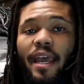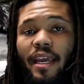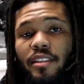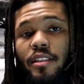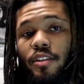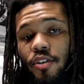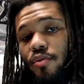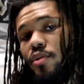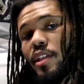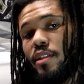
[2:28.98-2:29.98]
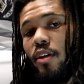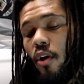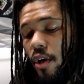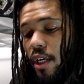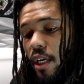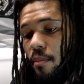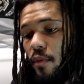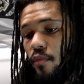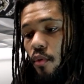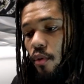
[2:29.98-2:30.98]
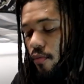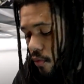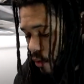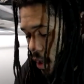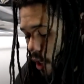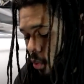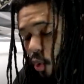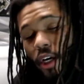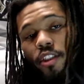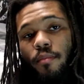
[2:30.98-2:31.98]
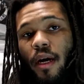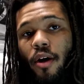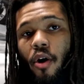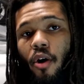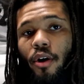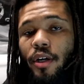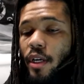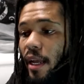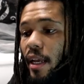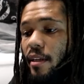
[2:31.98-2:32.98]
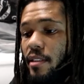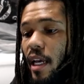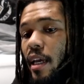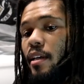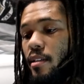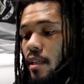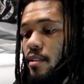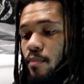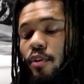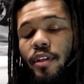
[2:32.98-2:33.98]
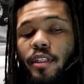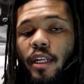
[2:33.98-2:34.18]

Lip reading: actually used this car kit before for washing my car. I gotta say, it's pretty